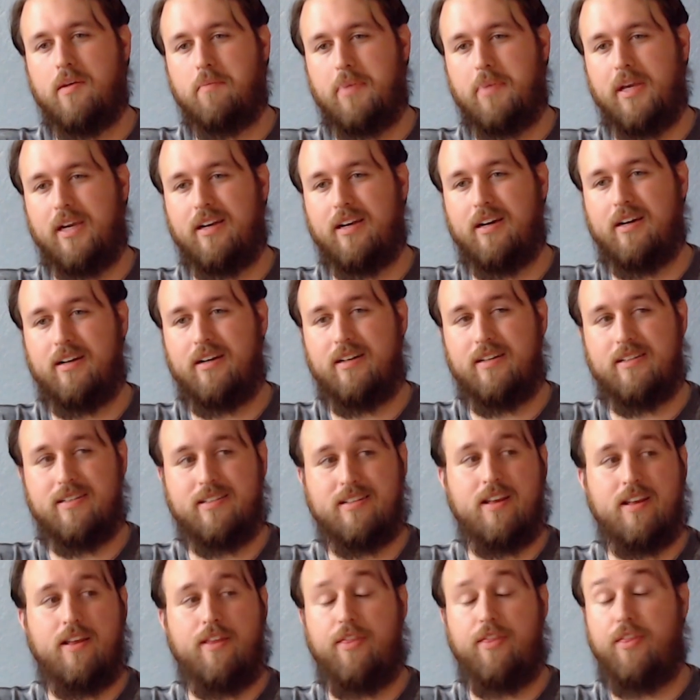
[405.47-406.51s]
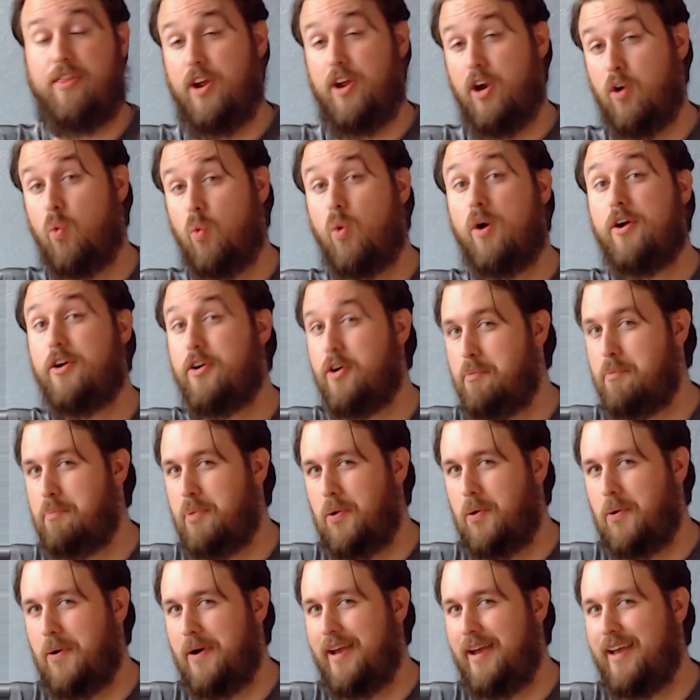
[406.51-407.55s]
because their Wonder
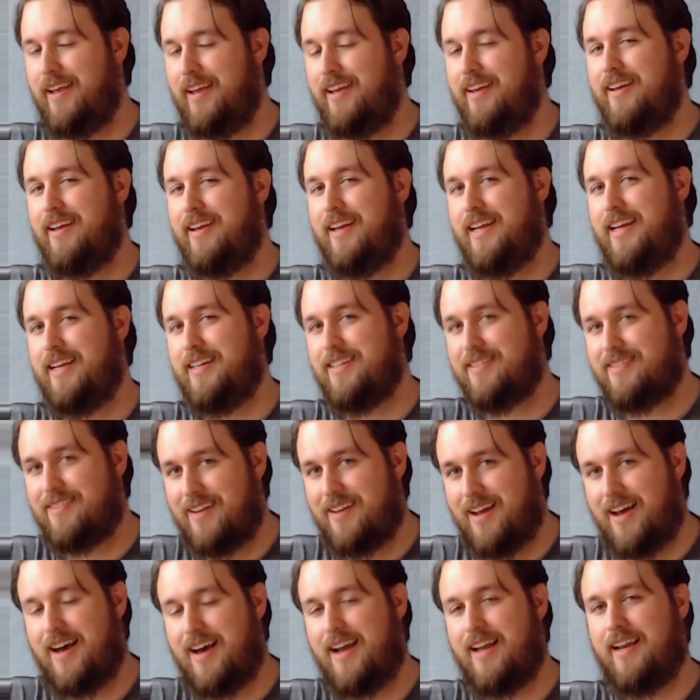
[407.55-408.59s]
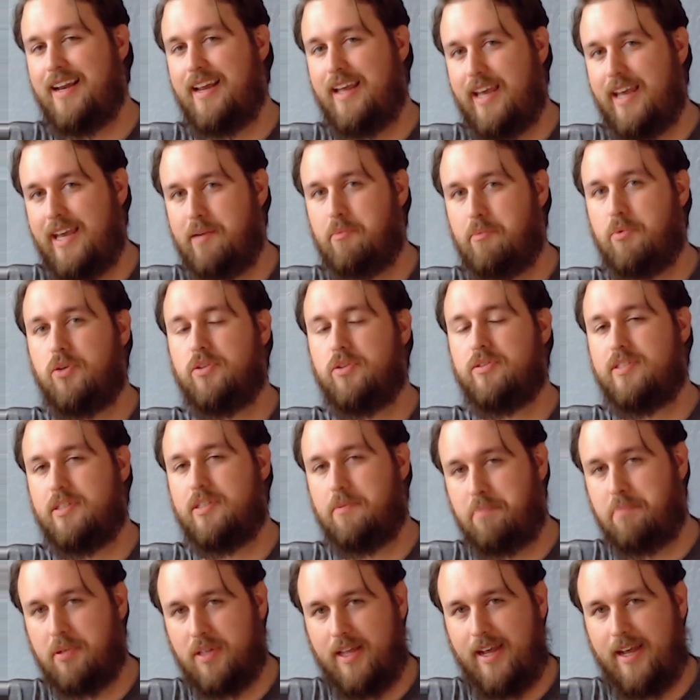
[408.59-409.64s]
Boy is not able
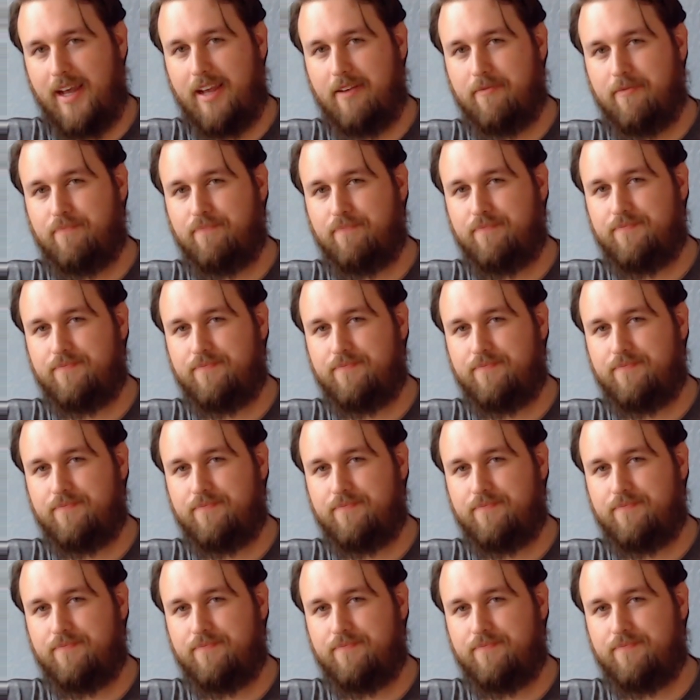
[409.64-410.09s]
to play.